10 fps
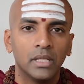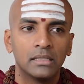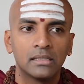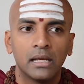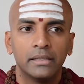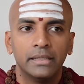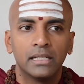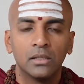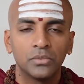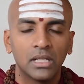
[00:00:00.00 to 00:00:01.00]
Anxiety
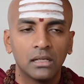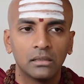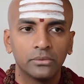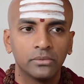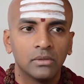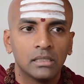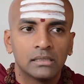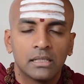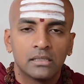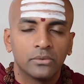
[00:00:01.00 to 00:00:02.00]
comes out of a
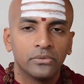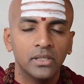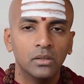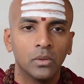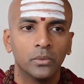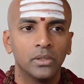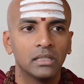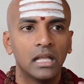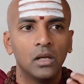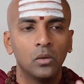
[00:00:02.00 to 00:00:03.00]
sense of fear where we
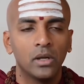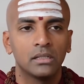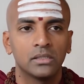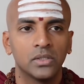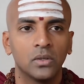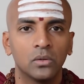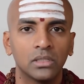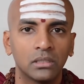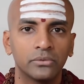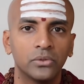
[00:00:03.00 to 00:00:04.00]
allow awareness to go
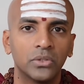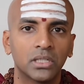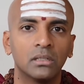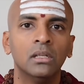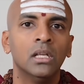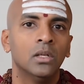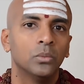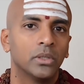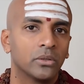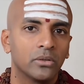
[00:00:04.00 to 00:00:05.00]
into the future.
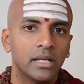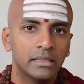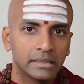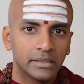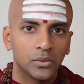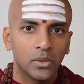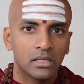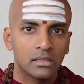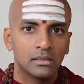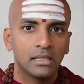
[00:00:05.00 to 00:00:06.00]
We create a
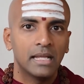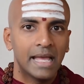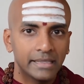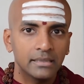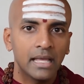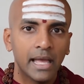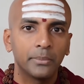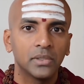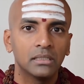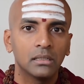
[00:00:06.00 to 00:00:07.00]
situation that hasn't
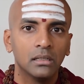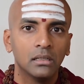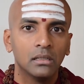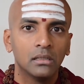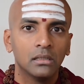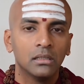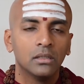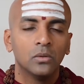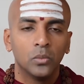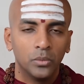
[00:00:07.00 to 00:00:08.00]
happened.
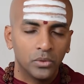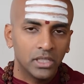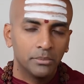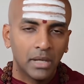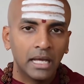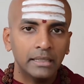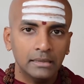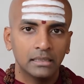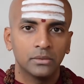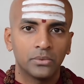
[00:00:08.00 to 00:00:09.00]
We bring it back
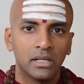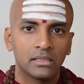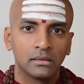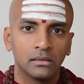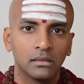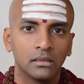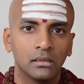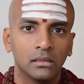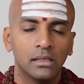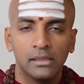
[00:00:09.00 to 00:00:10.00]
into the present
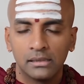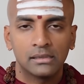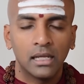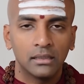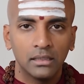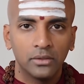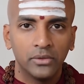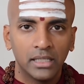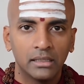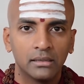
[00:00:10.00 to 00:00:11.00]
and start
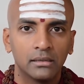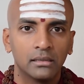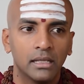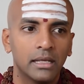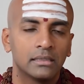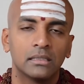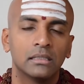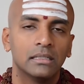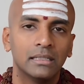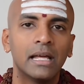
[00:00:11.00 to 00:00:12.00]
living it as
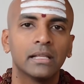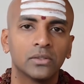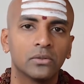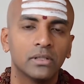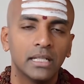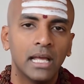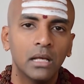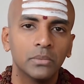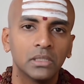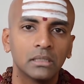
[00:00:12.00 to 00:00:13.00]
it has already
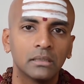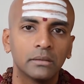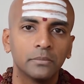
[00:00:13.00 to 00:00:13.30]
happened.